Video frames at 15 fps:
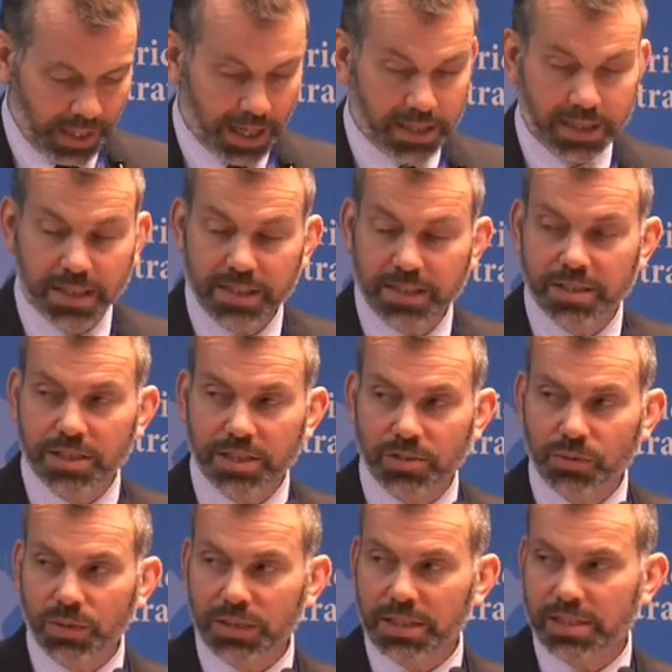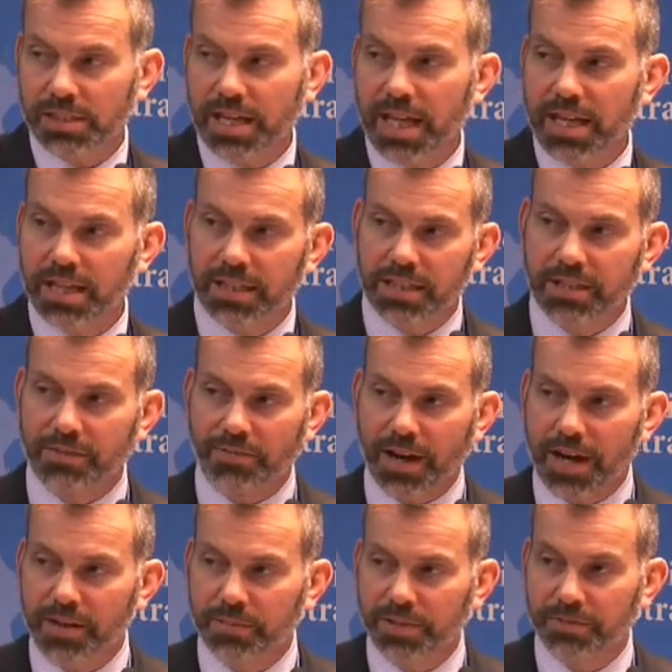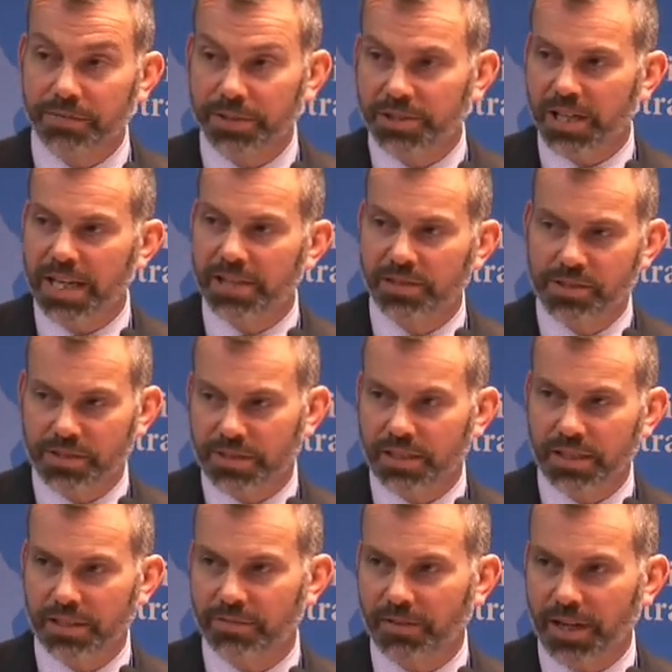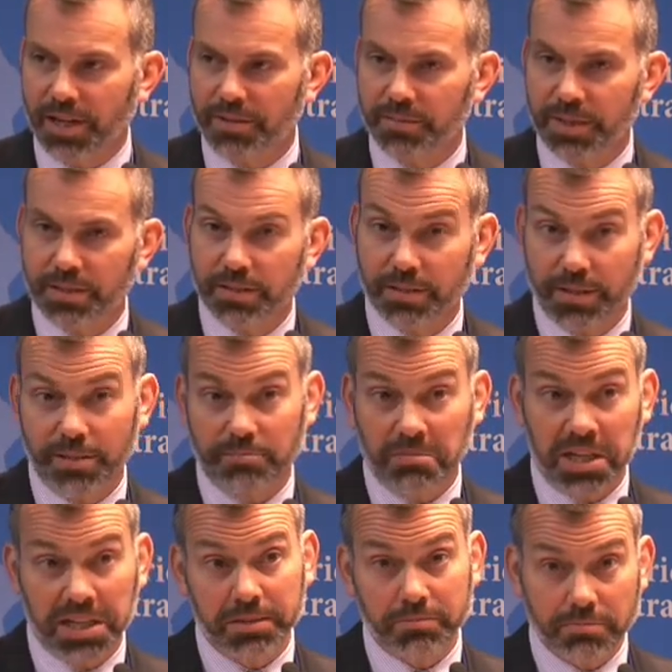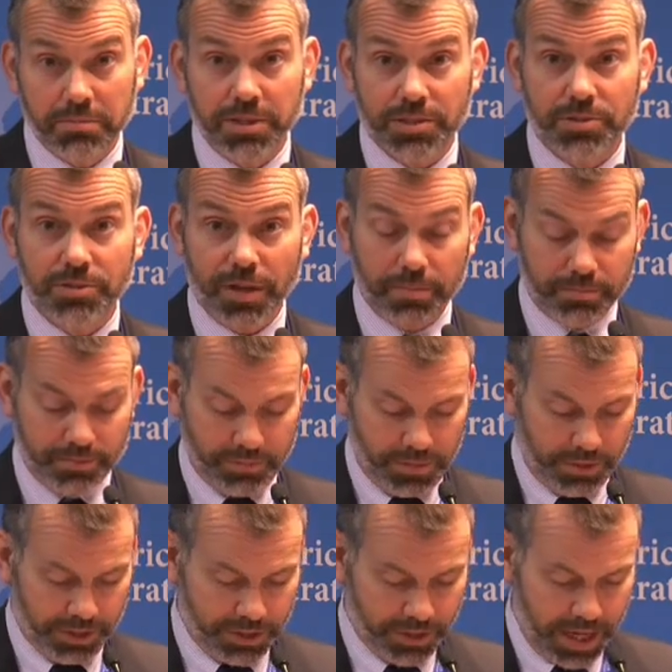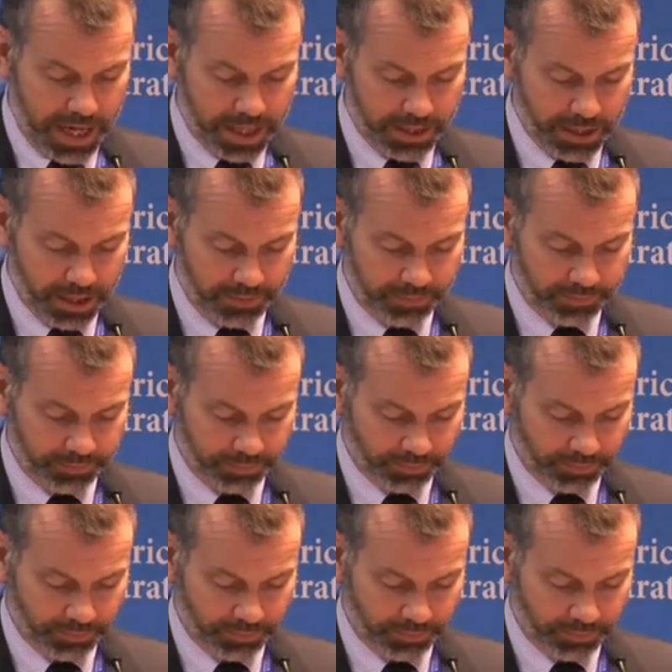and continually scanning the environment for changes in the environment that might disrupt your strategy.